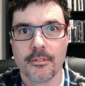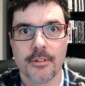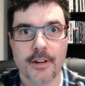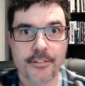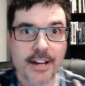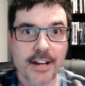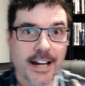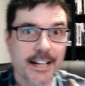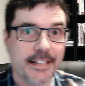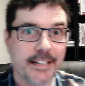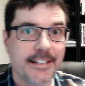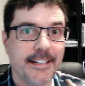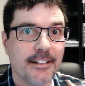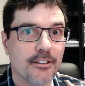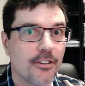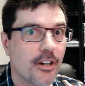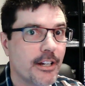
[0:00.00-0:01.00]
I've got a
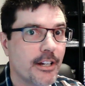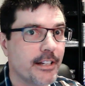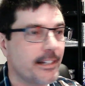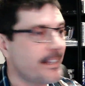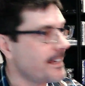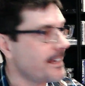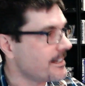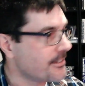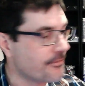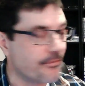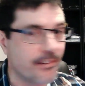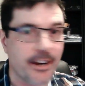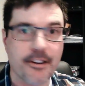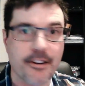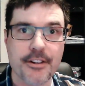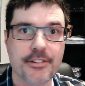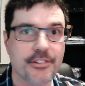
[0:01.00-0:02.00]
deal on it. It's
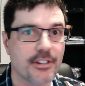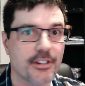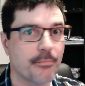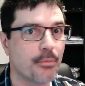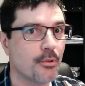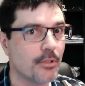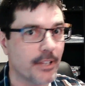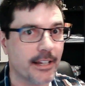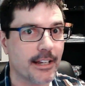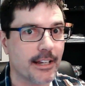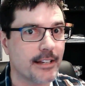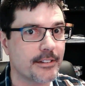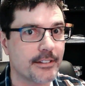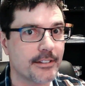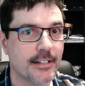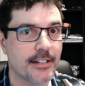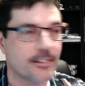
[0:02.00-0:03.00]
very simple. Like I
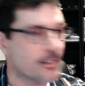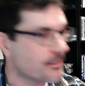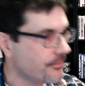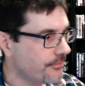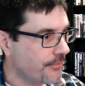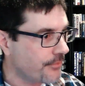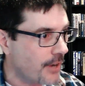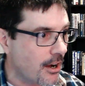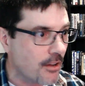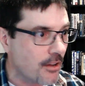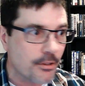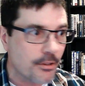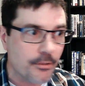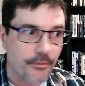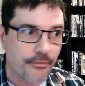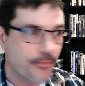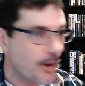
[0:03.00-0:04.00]
said, just follow
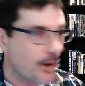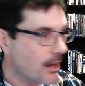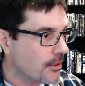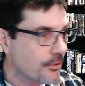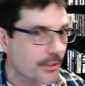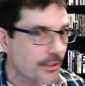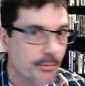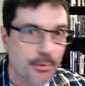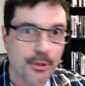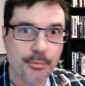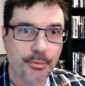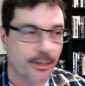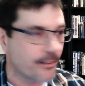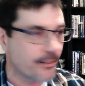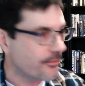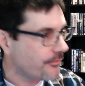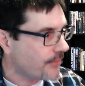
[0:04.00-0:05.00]
the
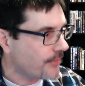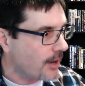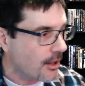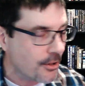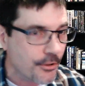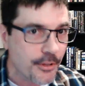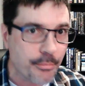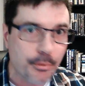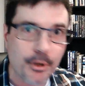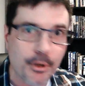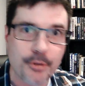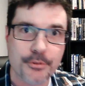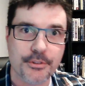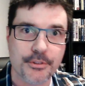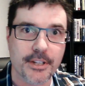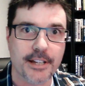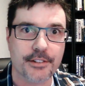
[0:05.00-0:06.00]
blueprint, follow the
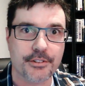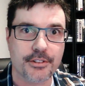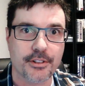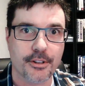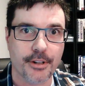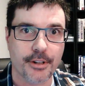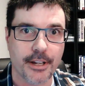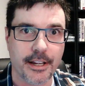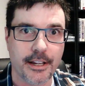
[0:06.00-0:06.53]
process. Okay.